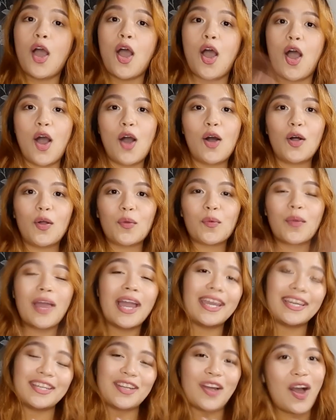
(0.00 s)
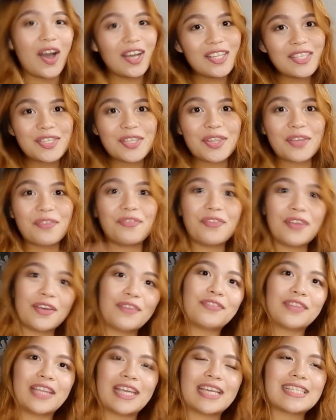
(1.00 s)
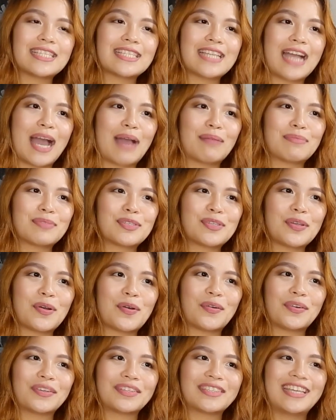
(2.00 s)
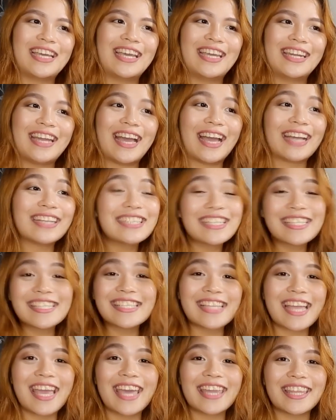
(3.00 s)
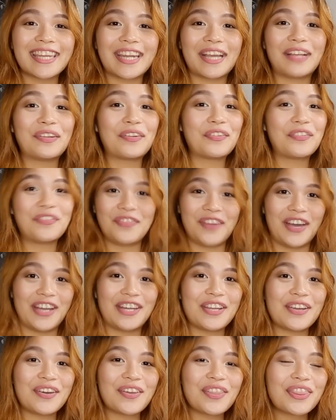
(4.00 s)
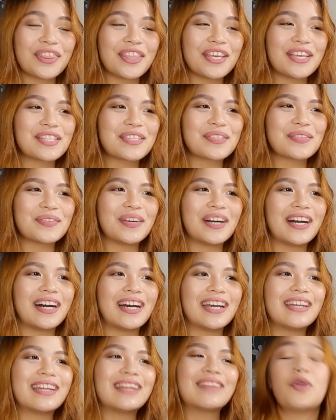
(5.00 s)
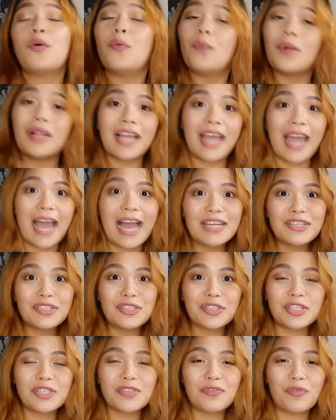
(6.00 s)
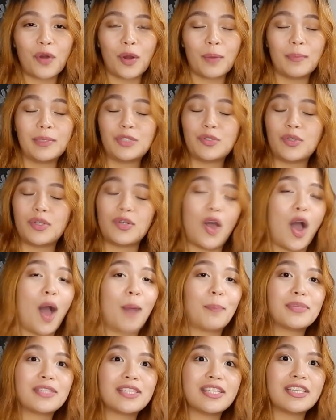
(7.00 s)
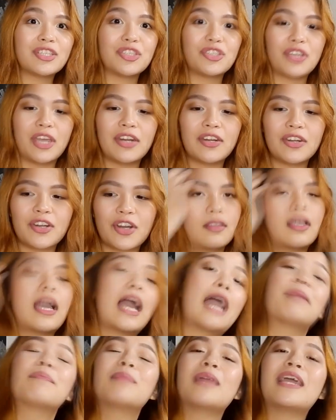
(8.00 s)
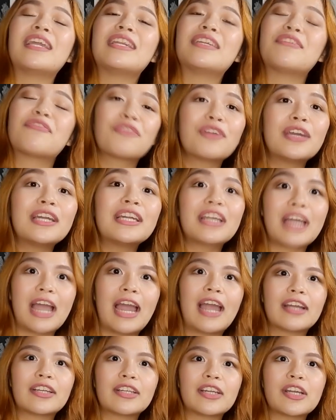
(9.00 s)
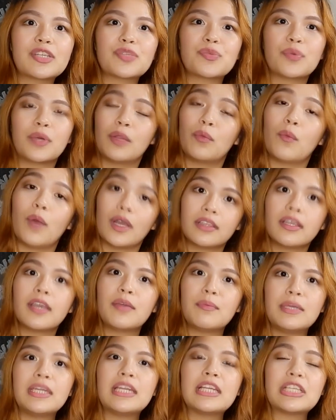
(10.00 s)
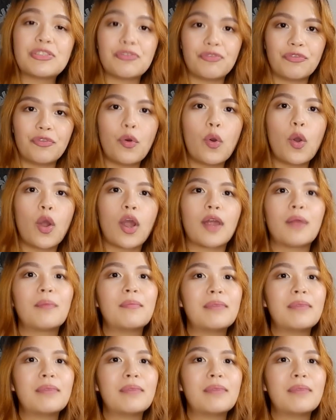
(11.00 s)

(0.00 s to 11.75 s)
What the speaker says: Alright, on to the 5th exam. So, can I just say that I look funny on this one? Well, I had to transform into an opposite gender. I played different characters. Well, what I mean is 4.